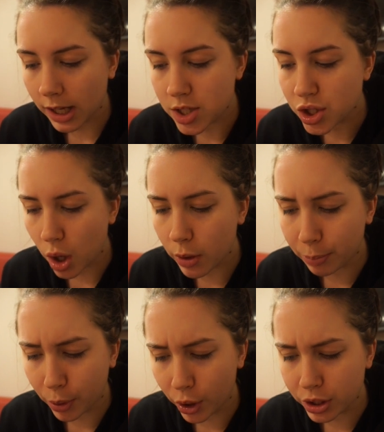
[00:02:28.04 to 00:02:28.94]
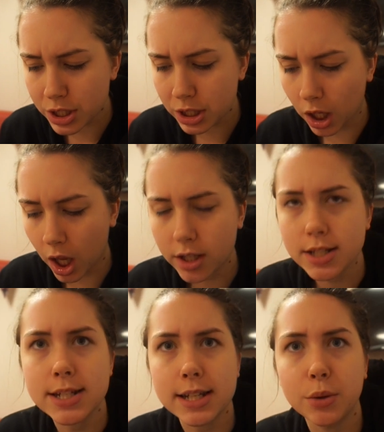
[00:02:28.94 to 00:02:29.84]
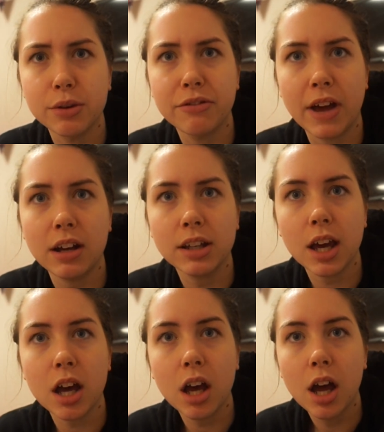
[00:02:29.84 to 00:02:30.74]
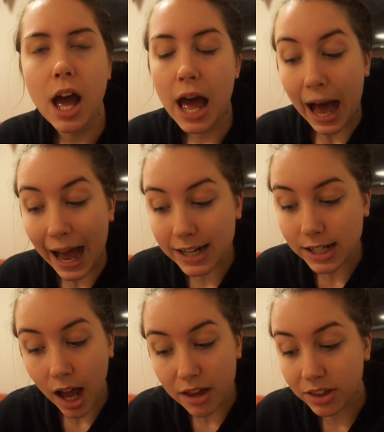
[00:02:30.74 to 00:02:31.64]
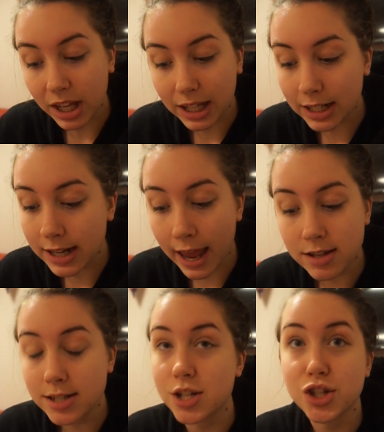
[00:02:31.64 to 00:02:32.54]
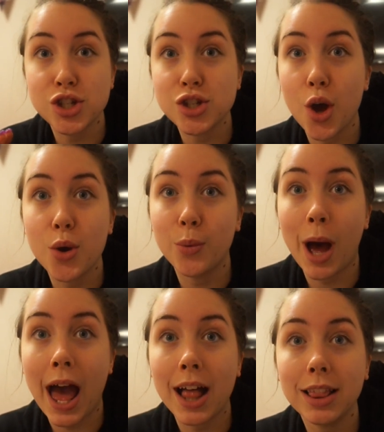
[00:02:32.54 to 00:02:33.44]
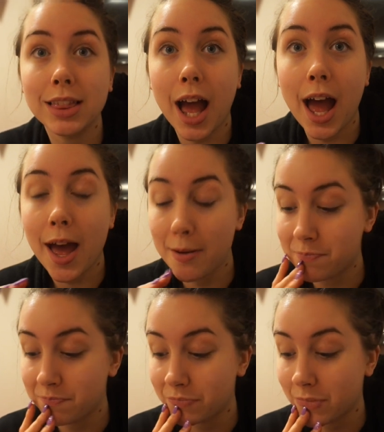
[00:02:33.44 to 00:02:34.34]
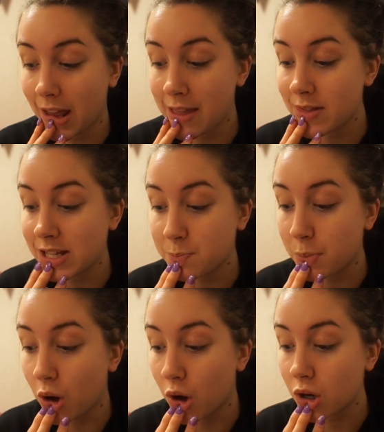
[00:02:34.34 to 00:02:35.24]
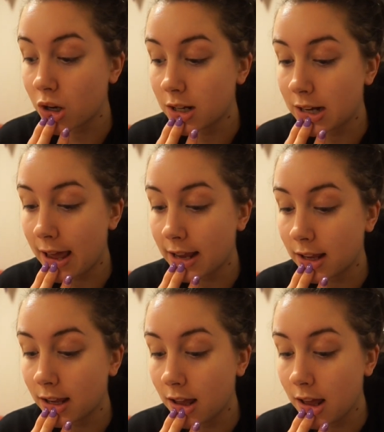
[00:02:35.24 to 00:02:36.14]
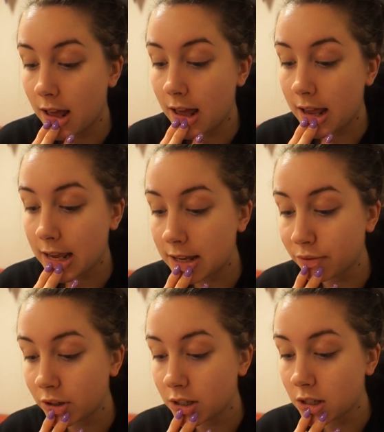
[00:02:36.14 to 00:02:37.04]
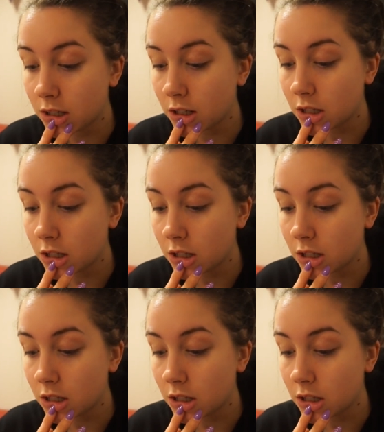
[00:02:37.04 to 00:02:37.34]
it's so important to learn to deal with failure. And I think he nails it so well in this book. Like, even